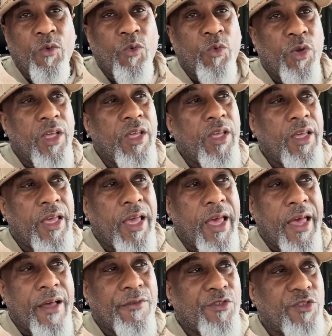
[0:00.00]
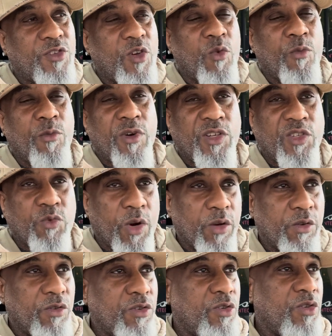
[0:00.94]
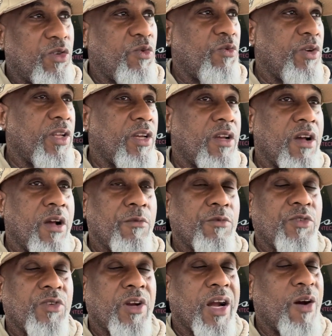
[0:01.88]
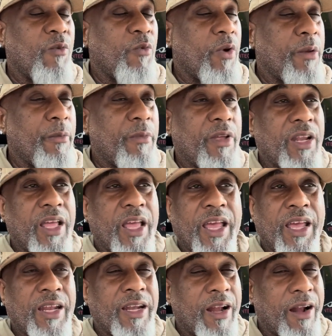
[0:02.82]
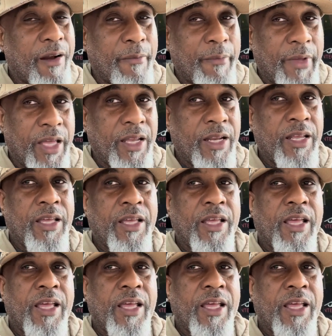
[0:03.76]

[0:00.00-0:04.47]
We have so much work to do when it comes to our women and our men.